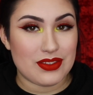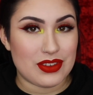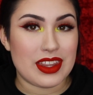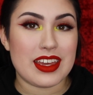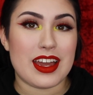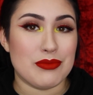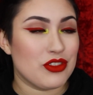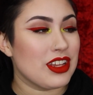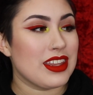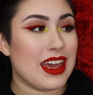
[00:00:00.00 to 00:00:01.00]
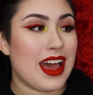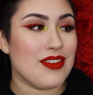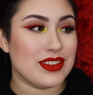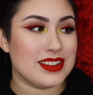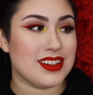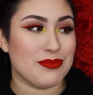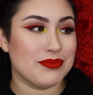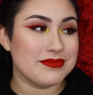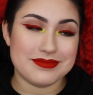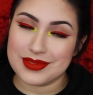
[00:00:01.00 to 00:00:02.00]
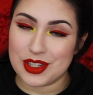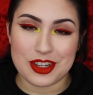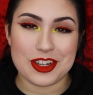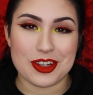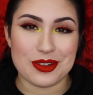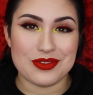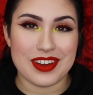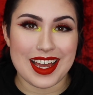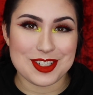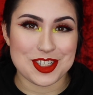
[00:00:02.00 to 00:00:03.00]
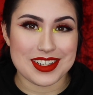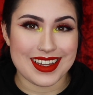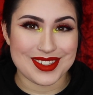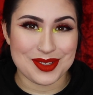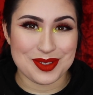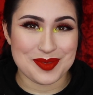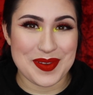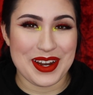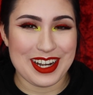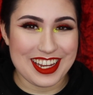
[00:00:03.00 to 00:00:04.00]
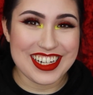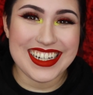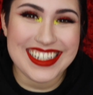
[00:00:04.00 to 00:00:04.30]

feel like I'm really having some good old-fashioned high school spirit here.